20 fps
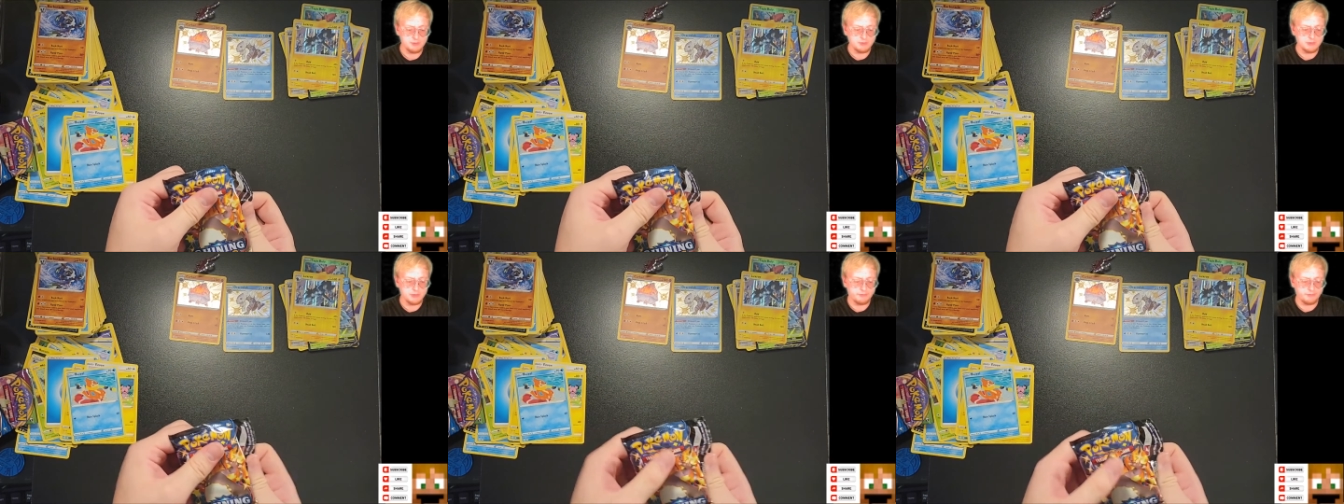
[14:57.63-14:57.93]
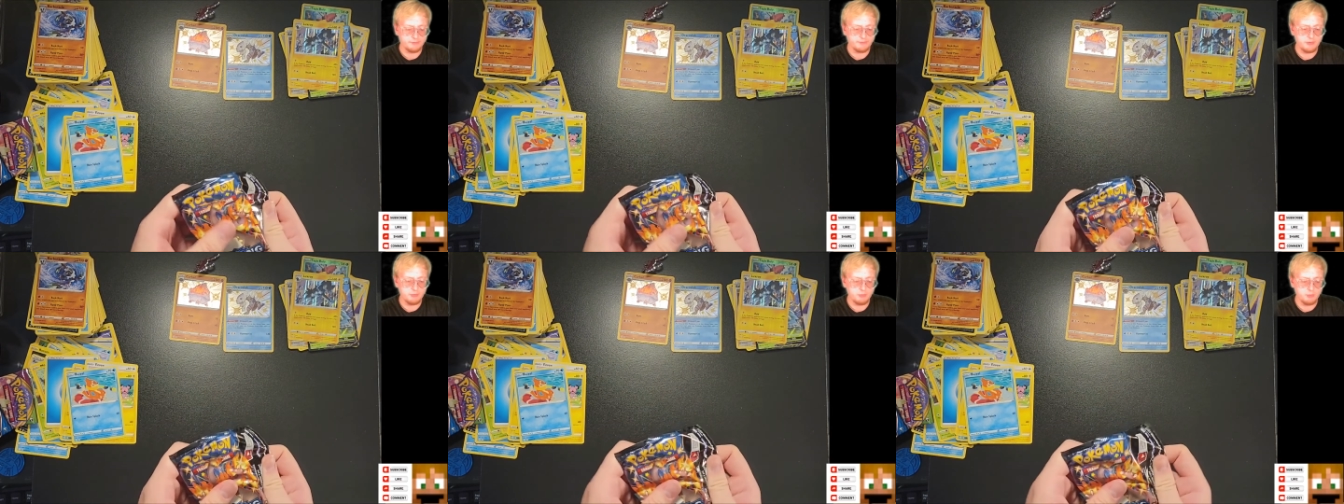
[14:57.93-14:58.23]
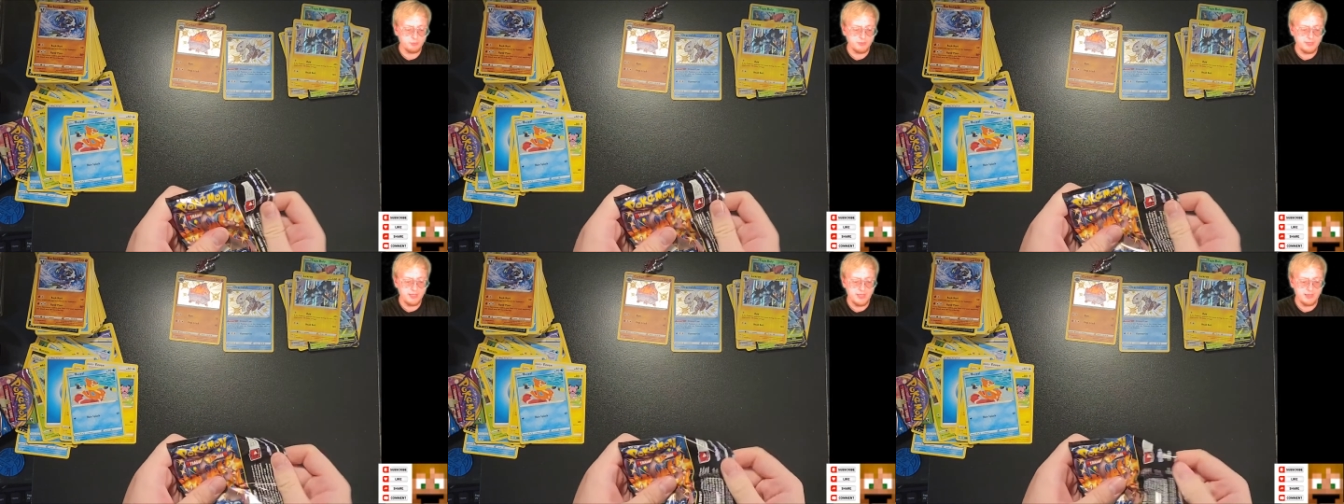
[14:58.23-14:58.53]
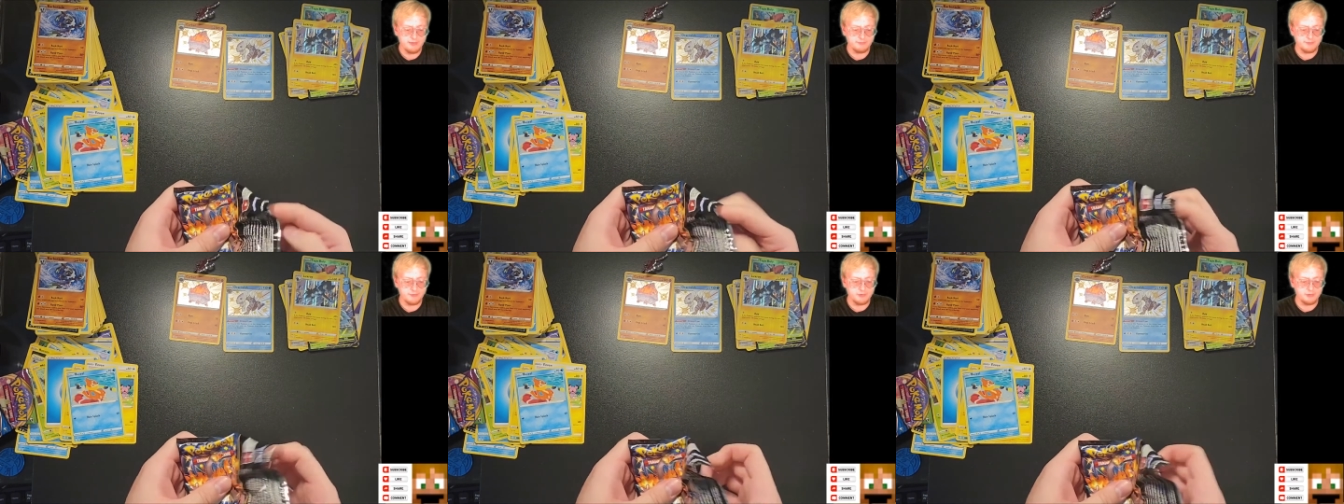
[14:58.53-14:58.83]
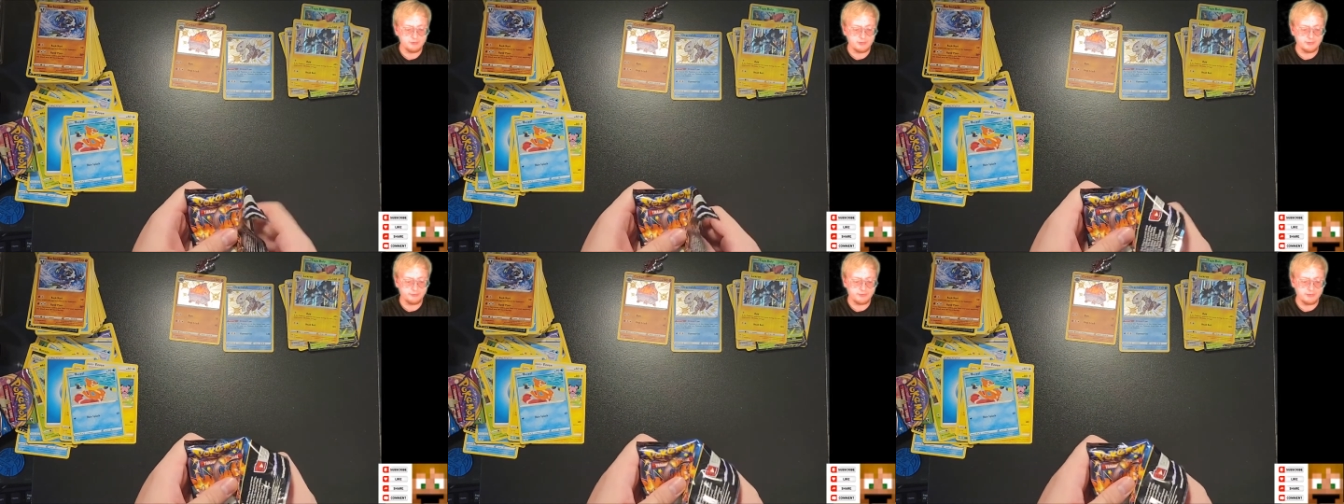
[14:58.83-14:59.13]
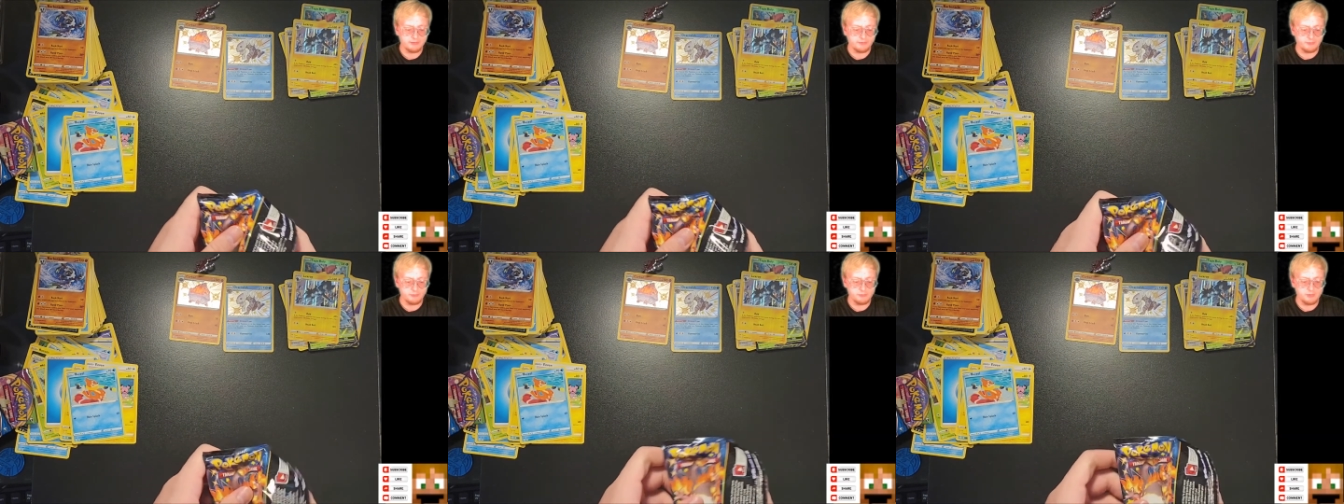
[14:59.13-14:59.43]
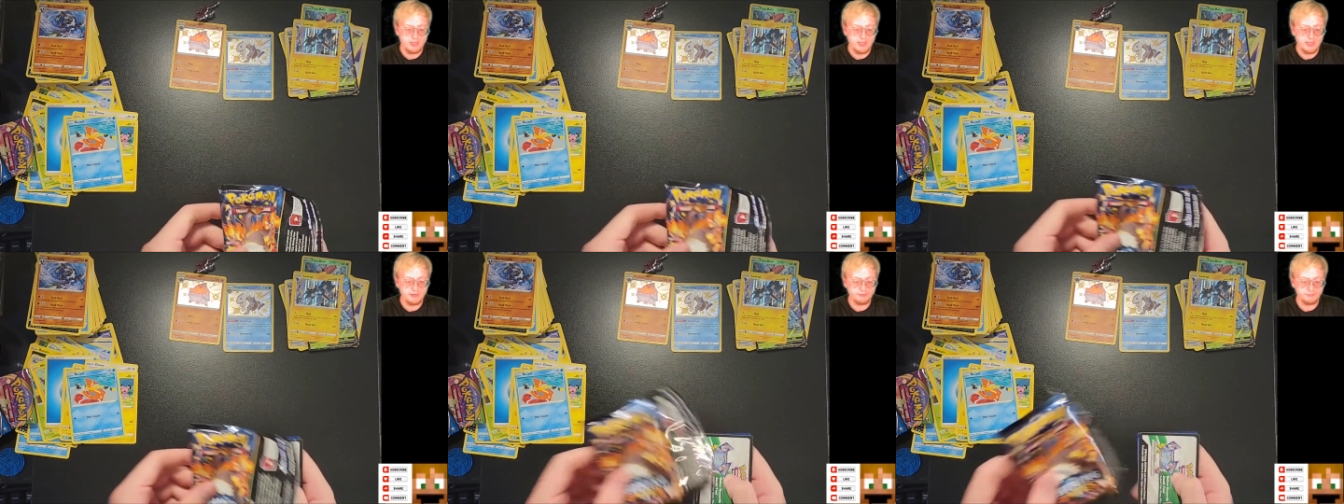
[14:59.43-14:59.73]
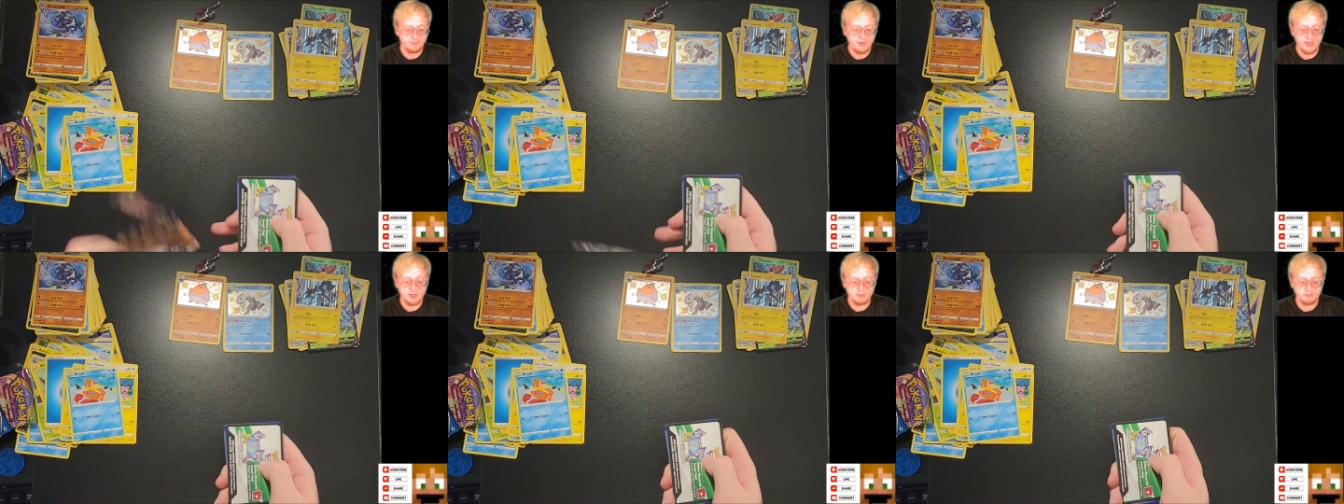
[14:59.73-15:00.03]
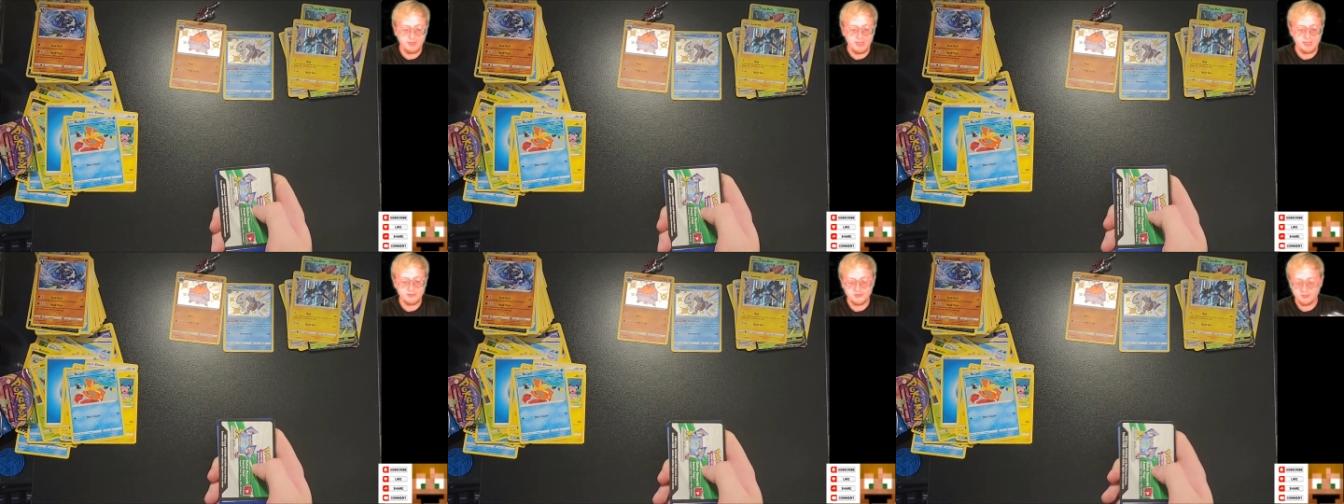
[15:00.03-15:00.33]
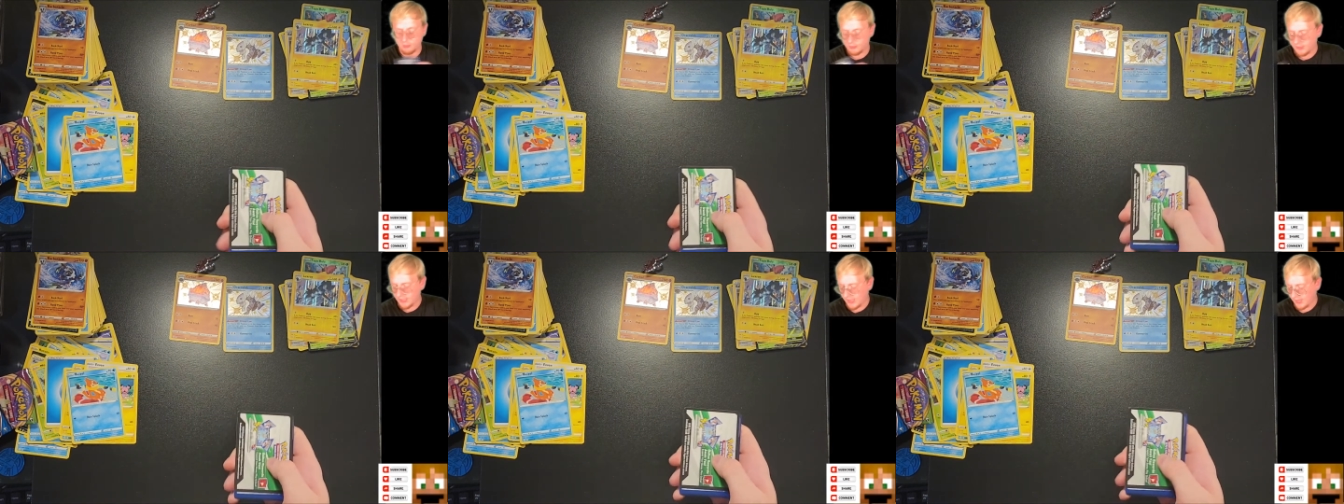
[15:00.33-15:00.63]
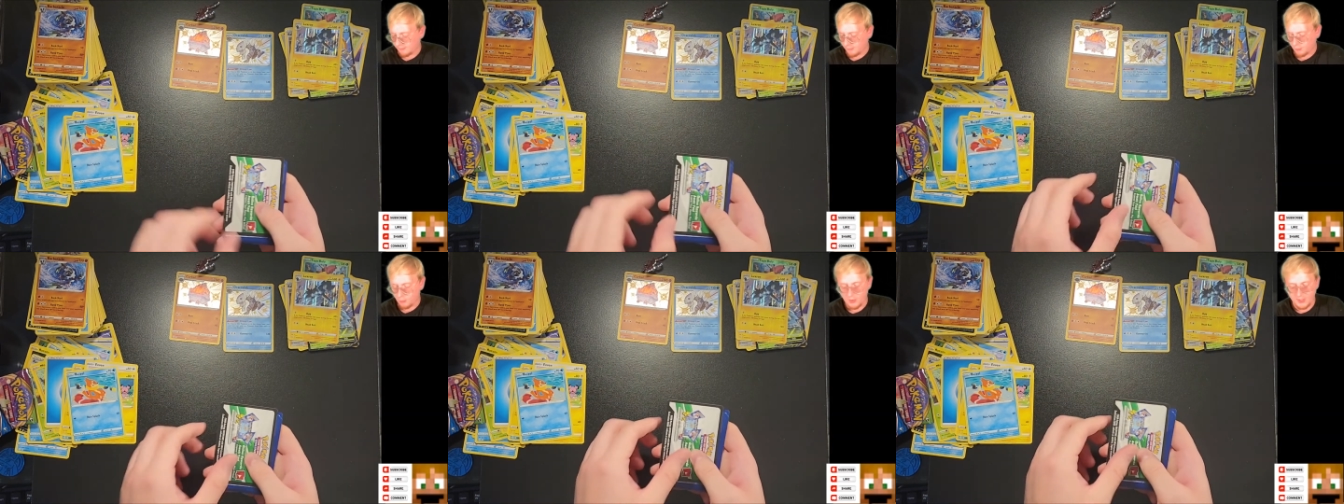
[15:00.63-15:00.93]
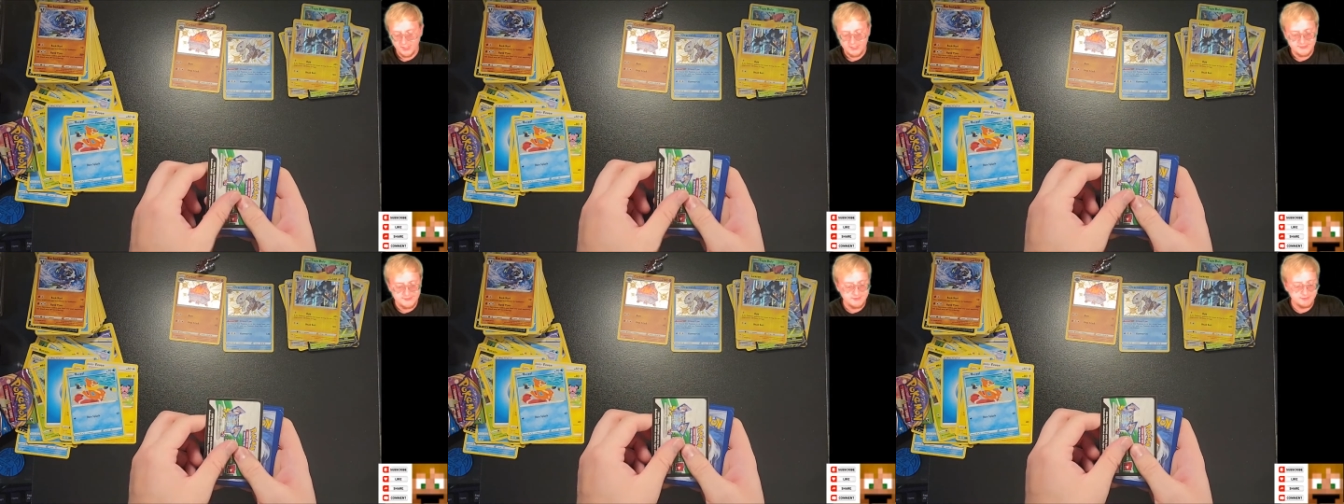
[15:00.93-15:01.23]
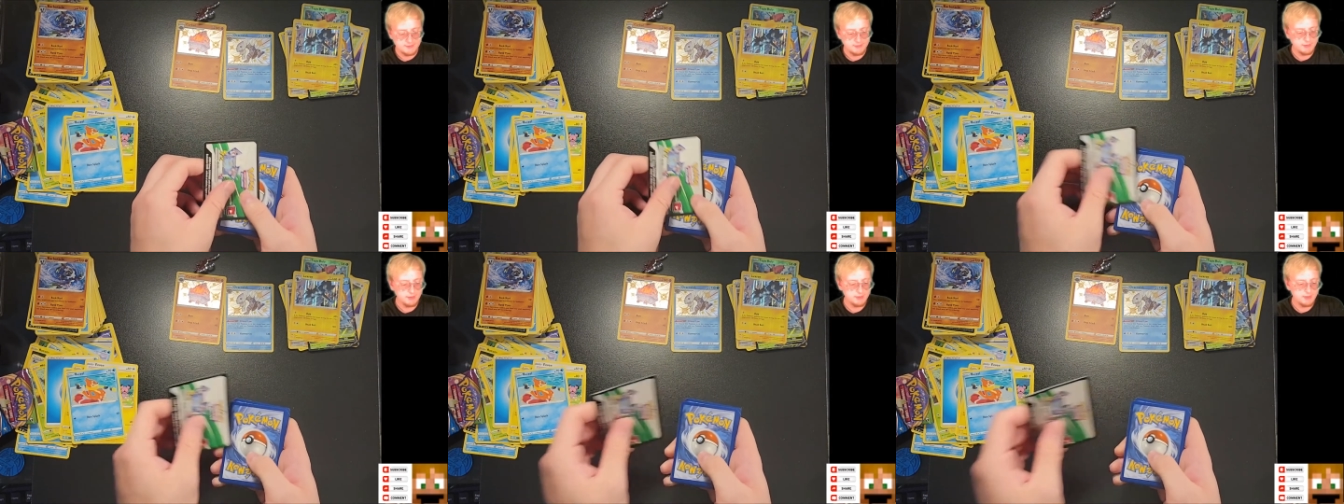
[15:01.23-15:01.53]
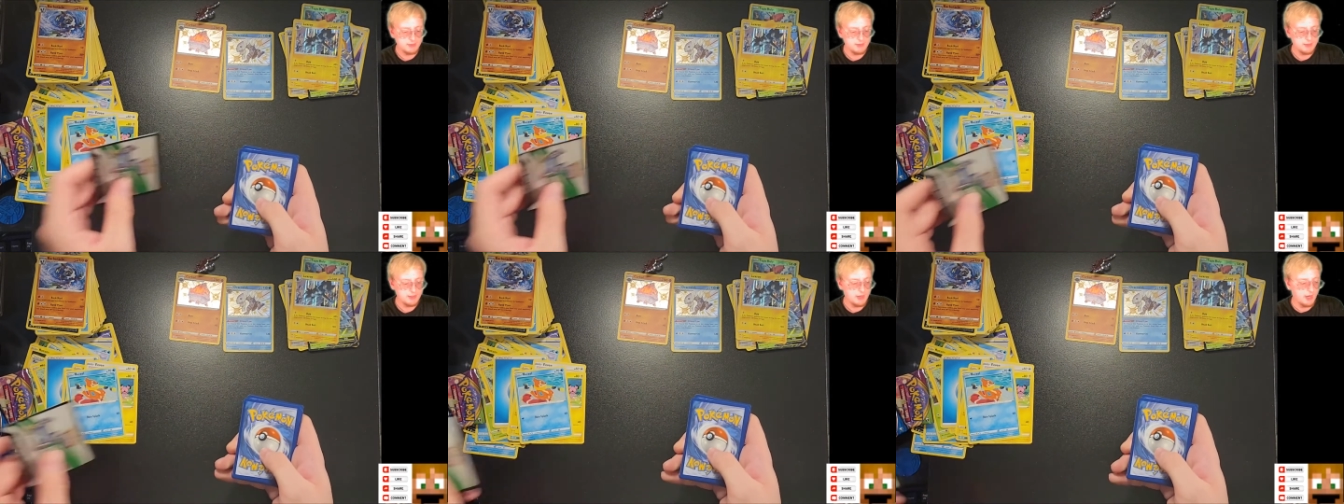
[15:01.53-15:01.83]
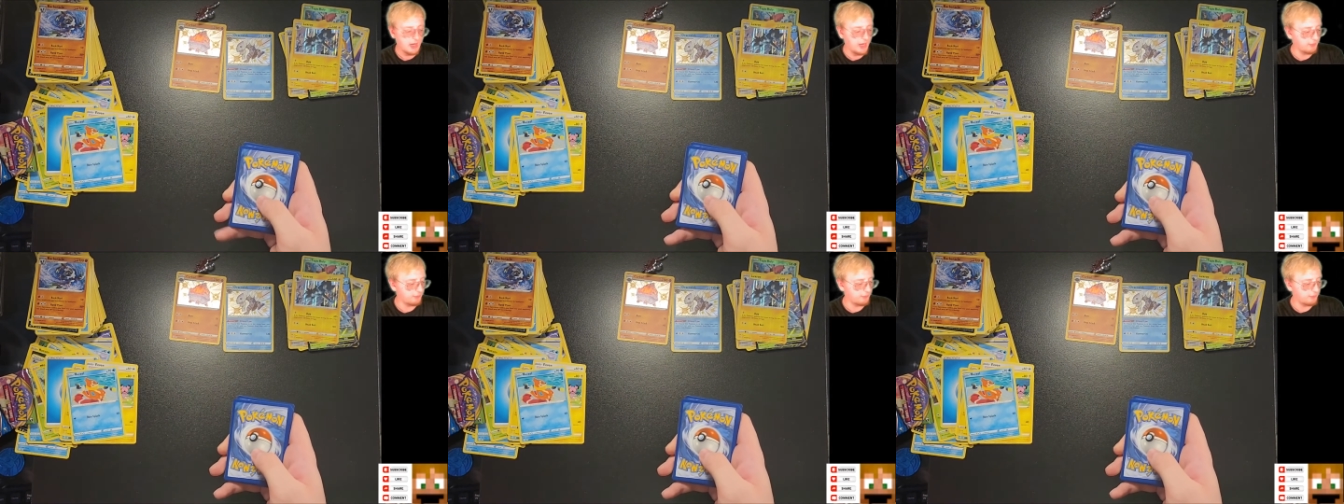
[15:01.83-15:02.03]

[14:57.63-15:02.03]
Let's see what we have here. Let's get some last pack magic. We have a white. I'm